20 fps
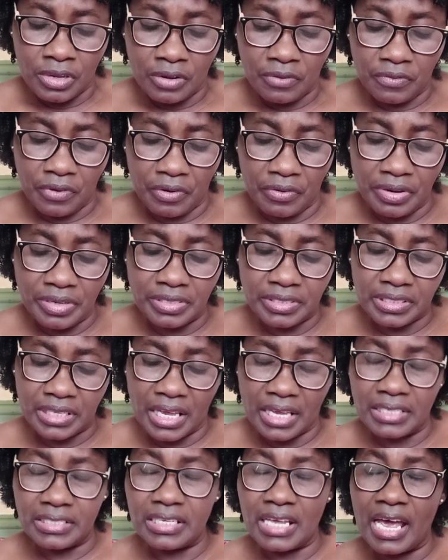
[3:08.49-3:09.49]
For
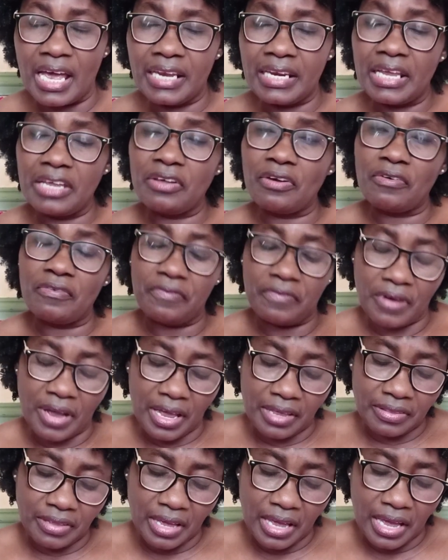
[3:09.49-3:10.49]
instance, honor your
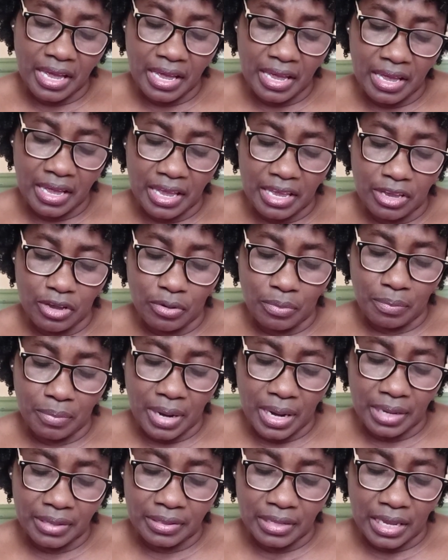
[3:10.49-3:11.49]
father and your
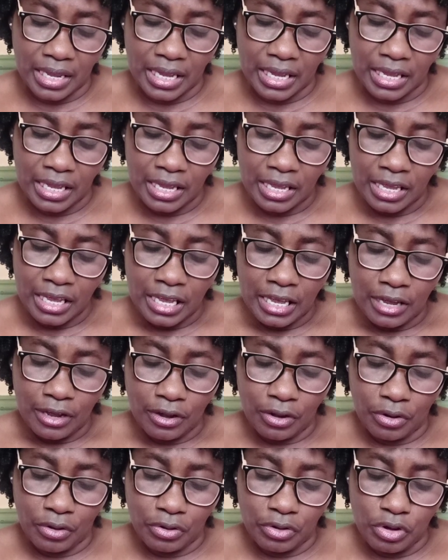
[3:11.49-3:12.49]
mother,
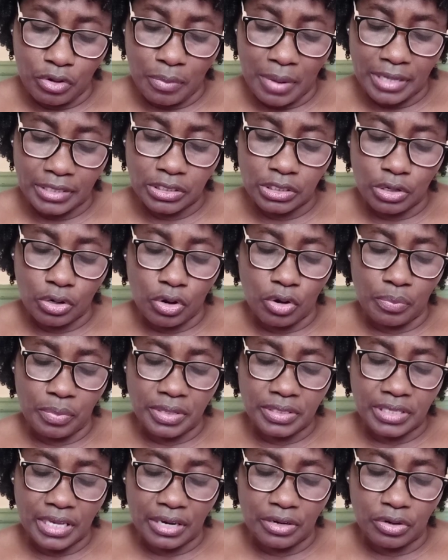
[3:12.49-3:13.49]
or you must not
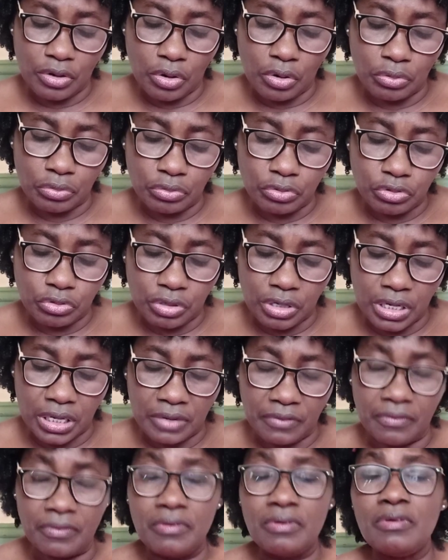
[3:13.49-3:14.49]
commit adultery.